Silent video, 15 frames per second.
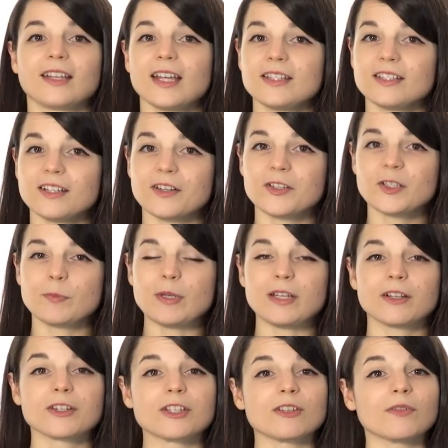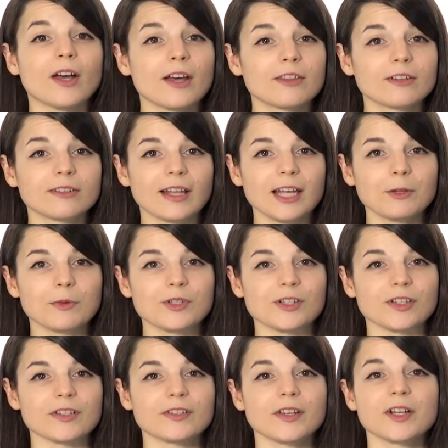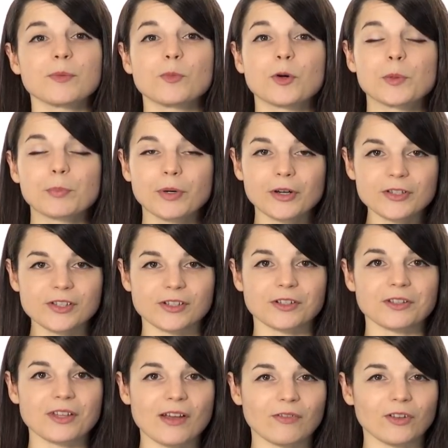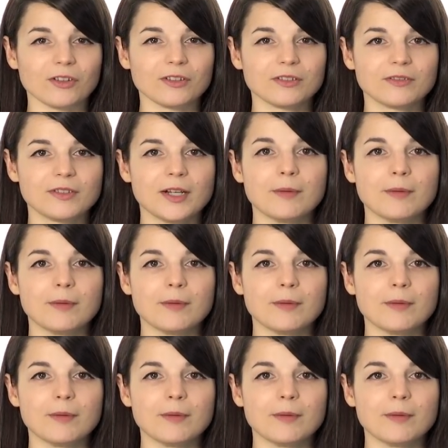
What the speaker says: Get to know speakers of other languages on a more personal level.